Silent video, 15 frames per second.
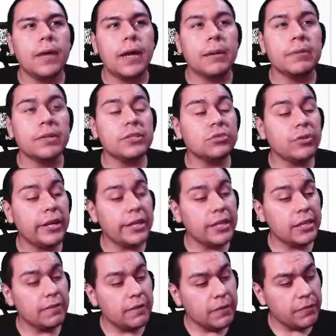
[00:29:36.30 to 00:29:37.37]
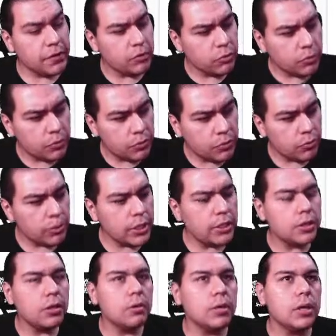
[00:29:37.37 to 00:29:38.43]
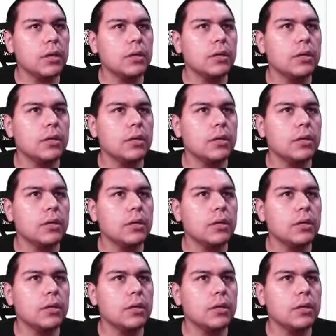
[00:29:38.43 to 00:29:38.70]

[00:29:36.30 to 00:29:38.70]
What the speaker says: I'm going to try to give every group 3, Noah.